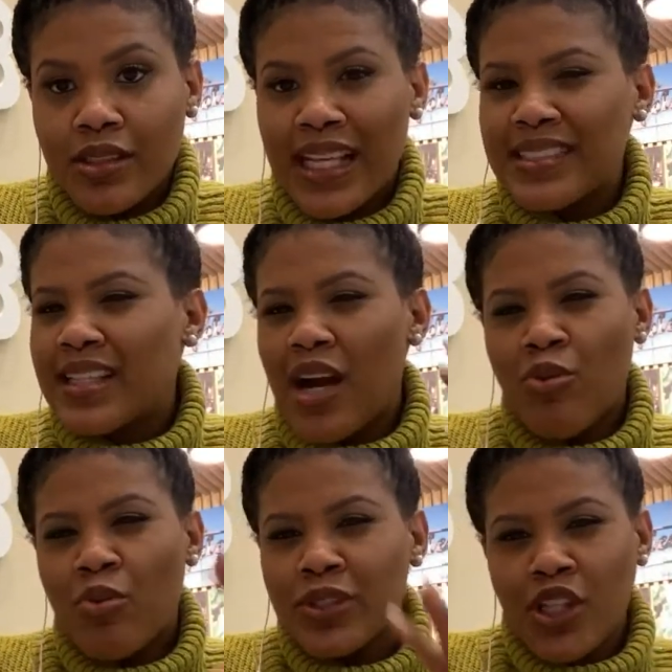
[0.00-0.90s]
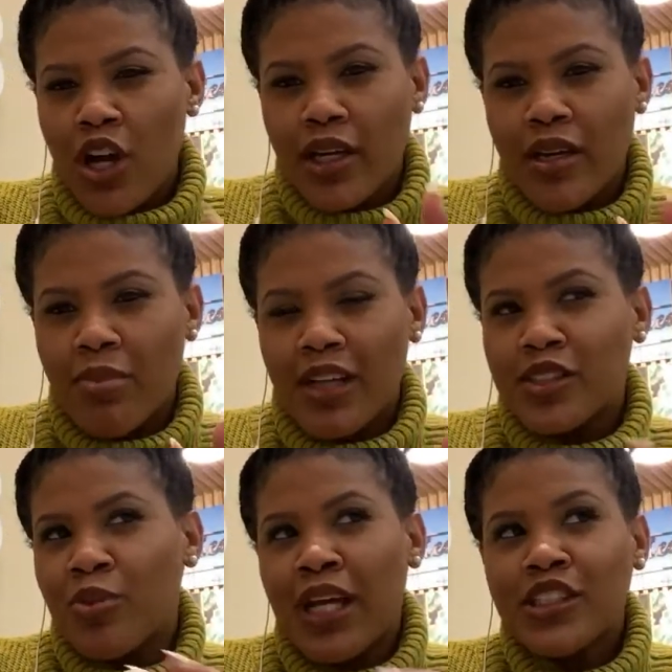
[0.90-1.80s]
That's not what we're talking about.
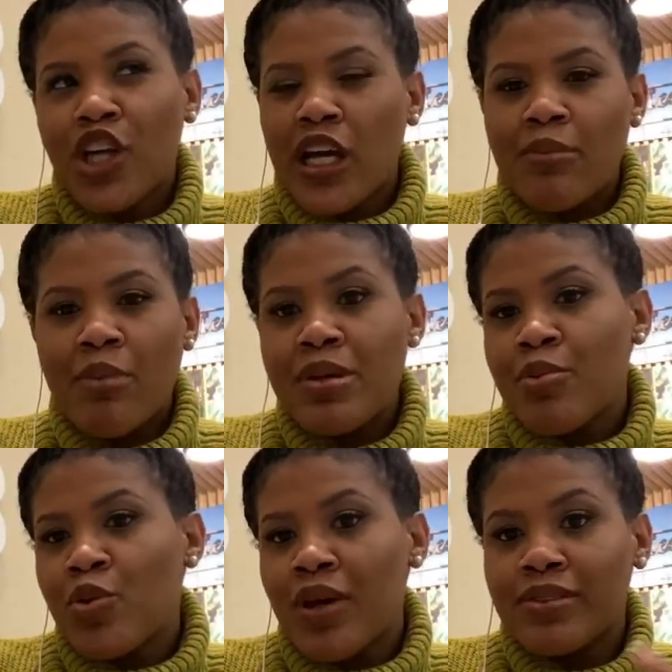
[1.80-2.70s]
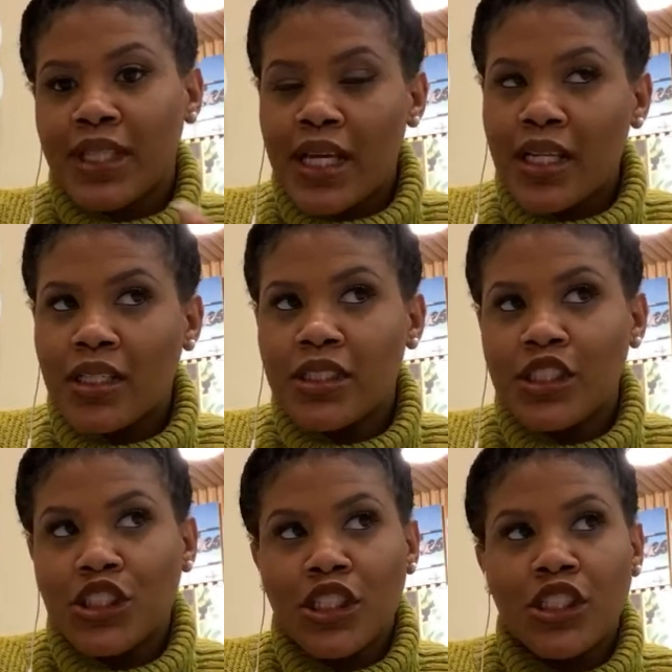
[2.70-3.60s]
So we're not talking about people who have skin
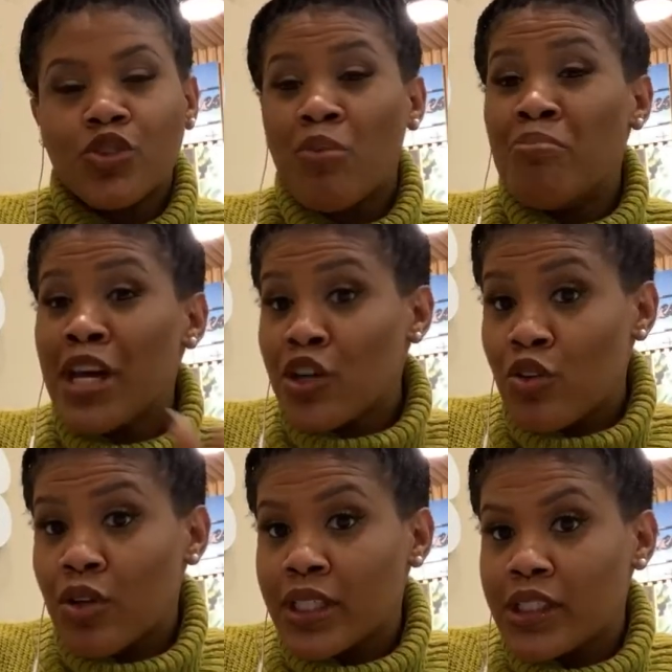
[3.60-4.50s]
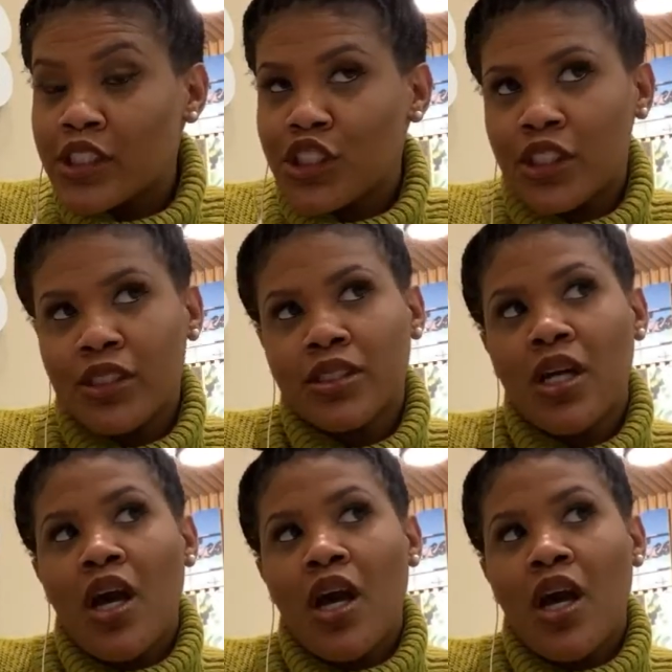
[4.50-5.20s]
conditions or medical conditions,